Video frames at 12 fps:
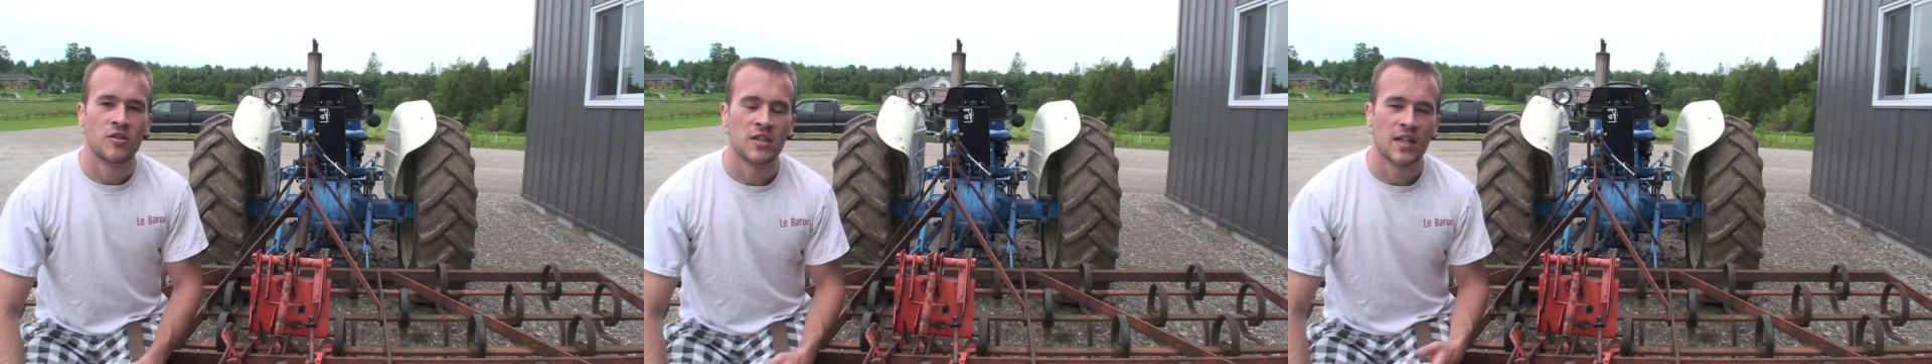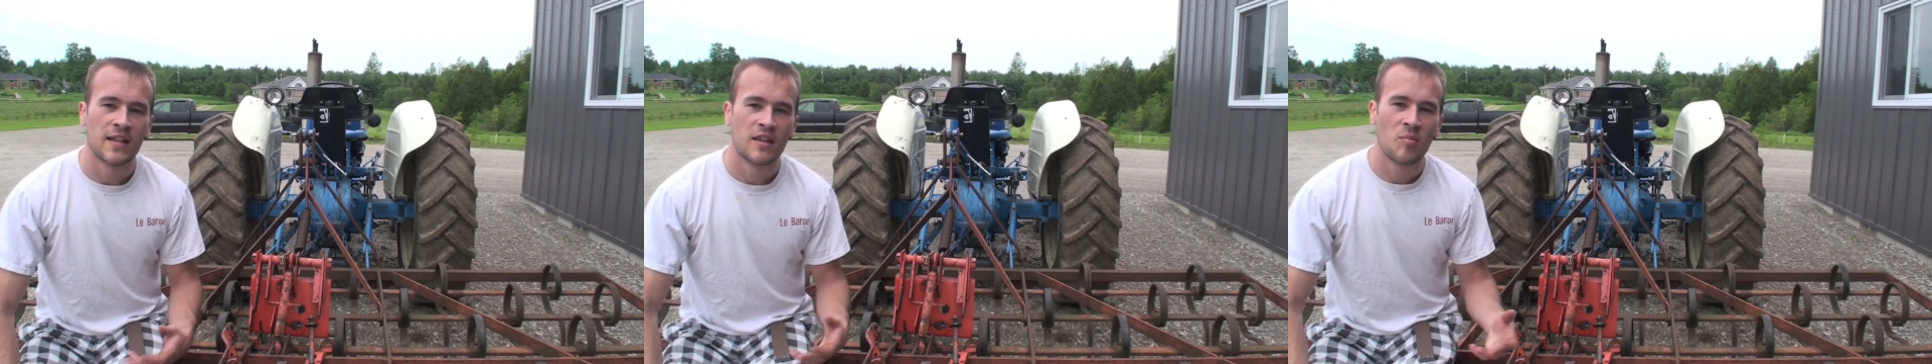
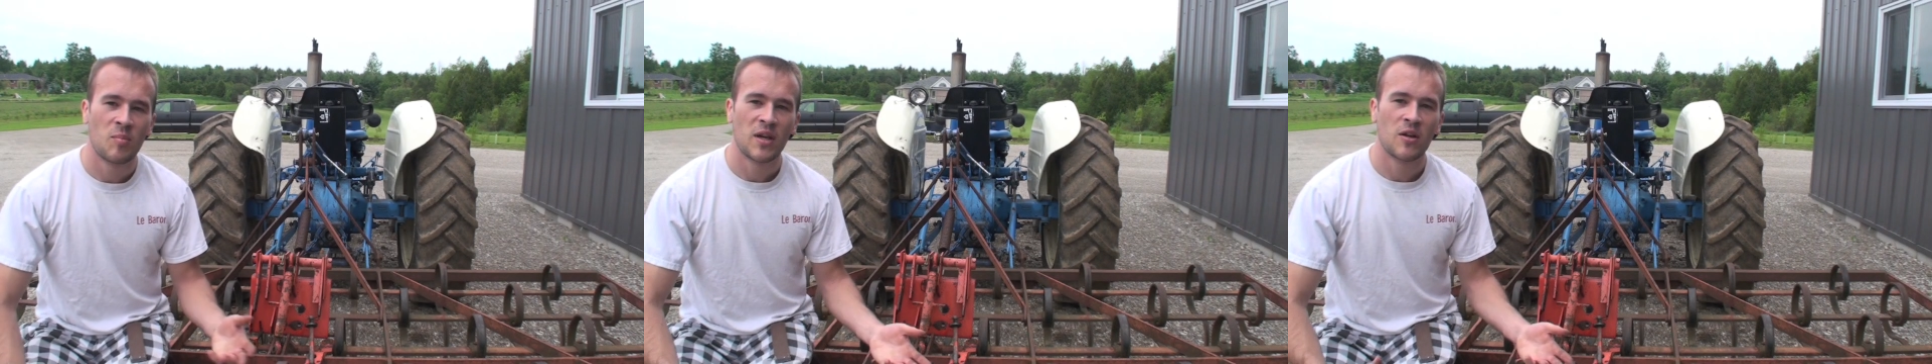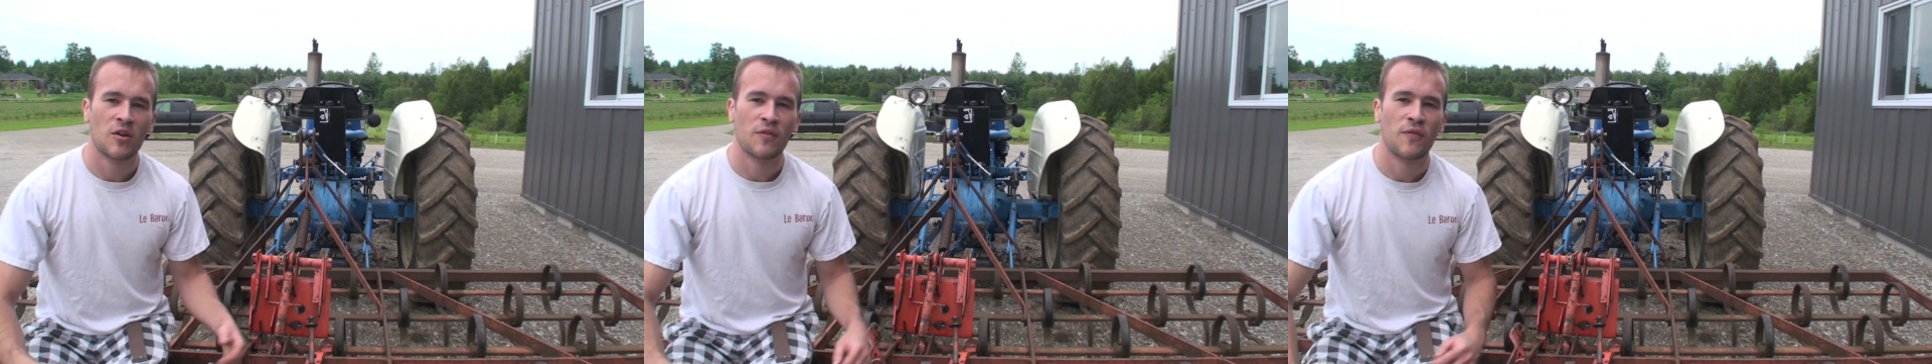Just like the
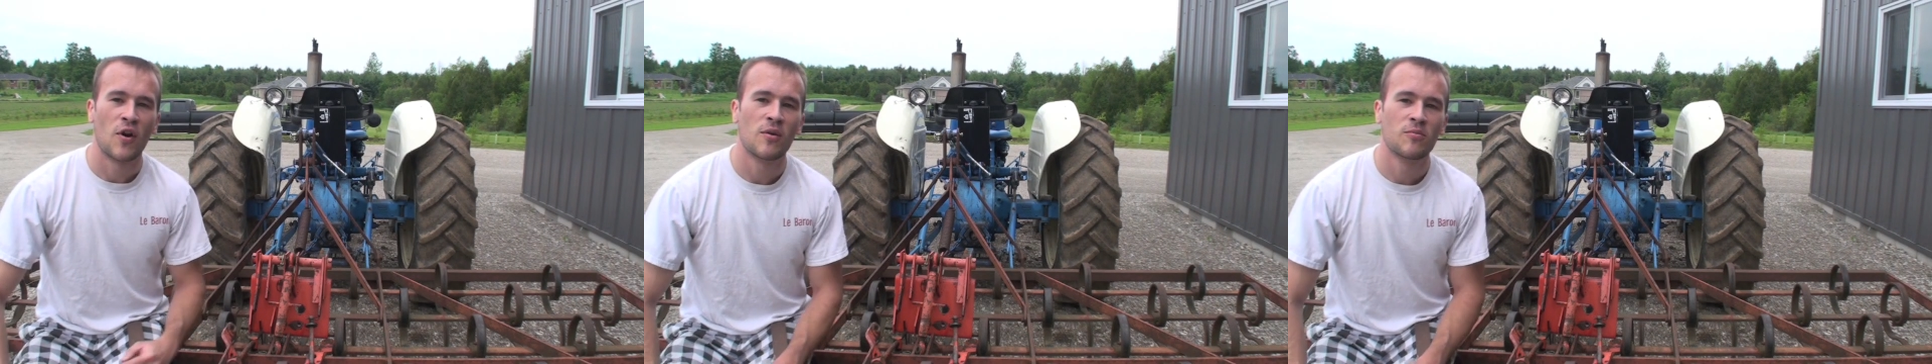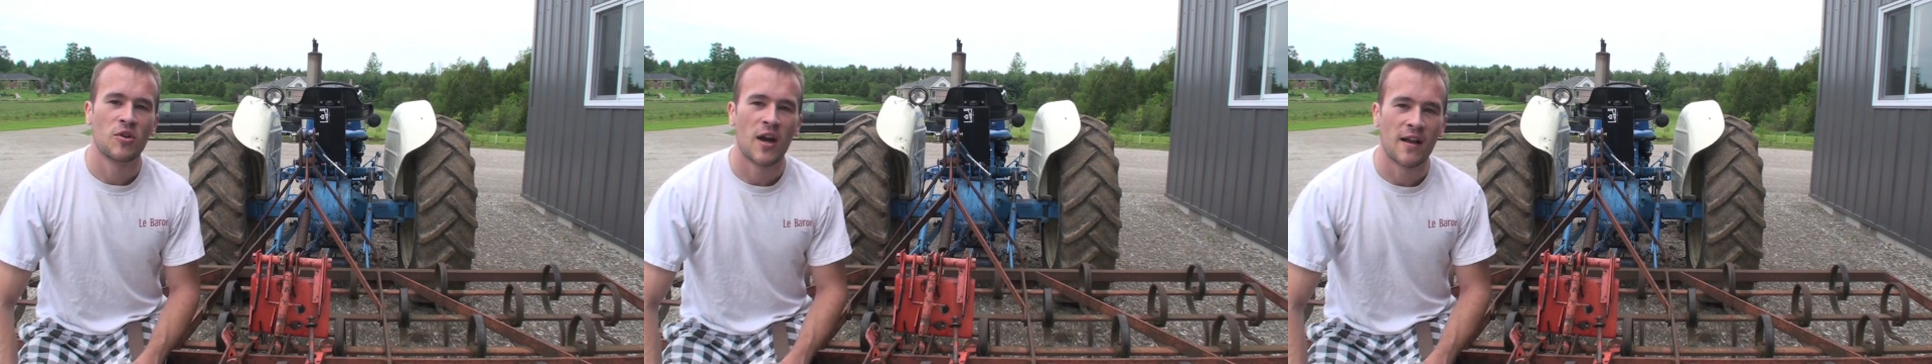bigger
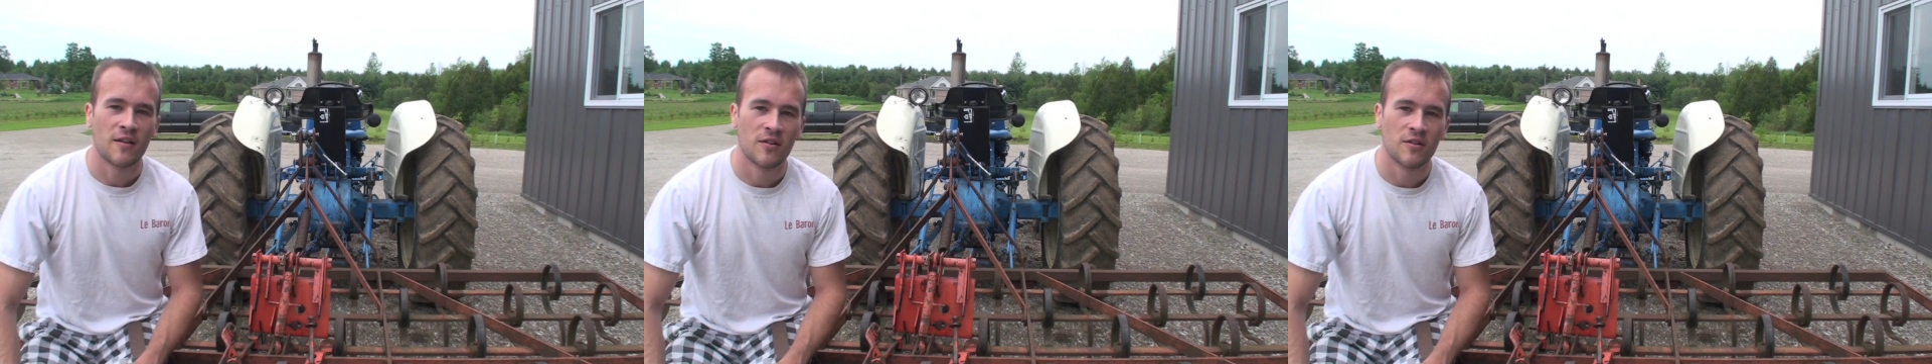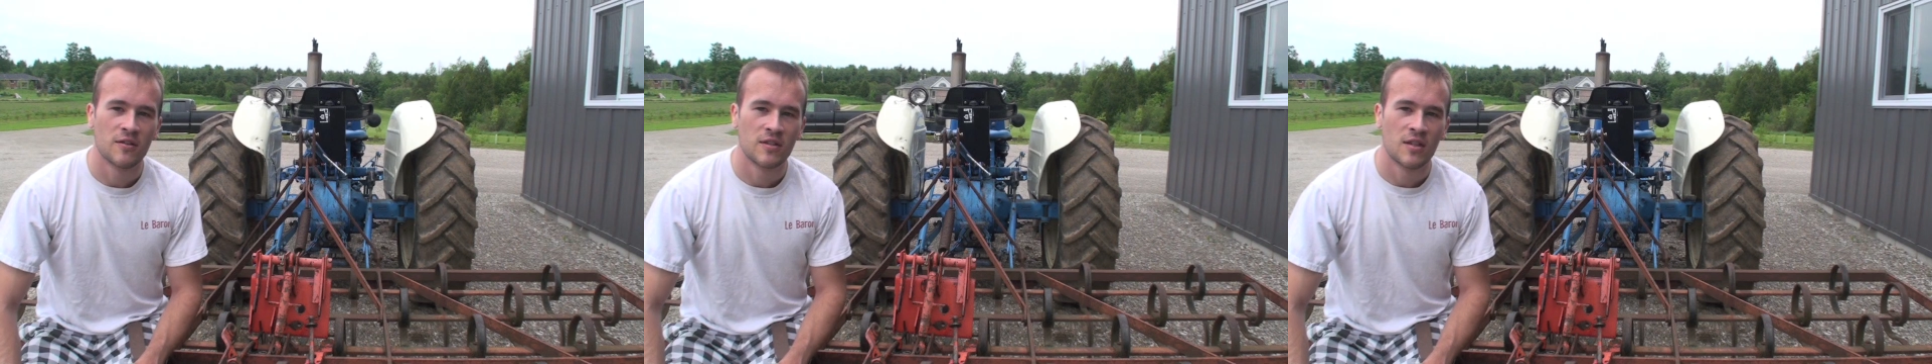farm
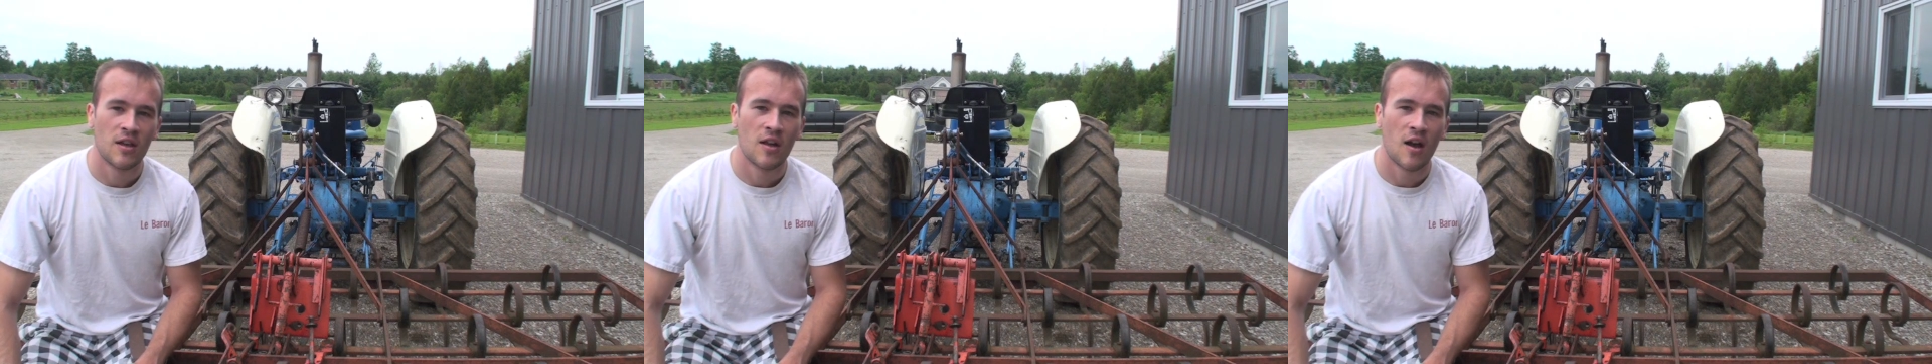tractors,